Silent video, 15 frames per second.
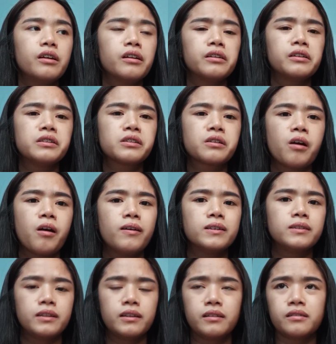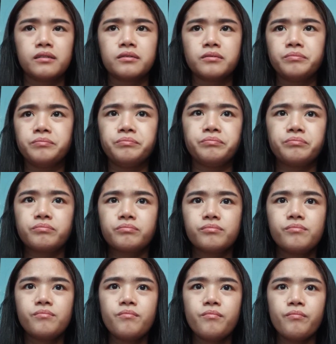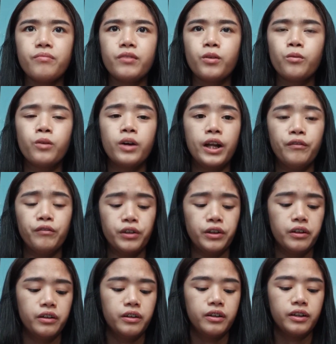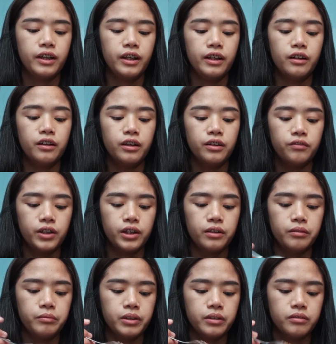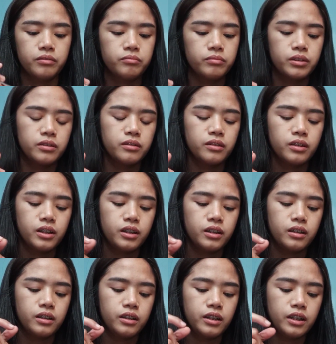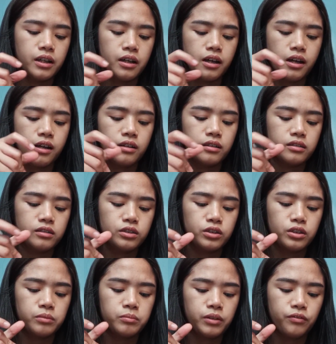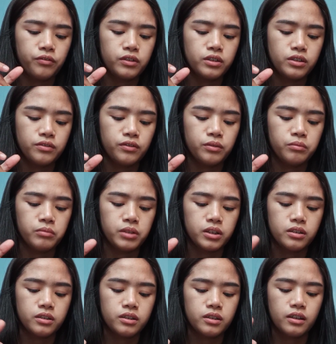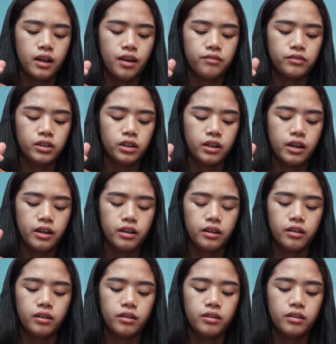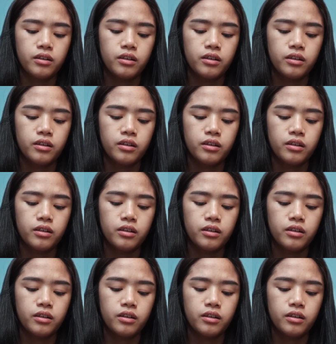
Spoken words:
illness causing whatever in our environment. But yeah, during my first few months after getting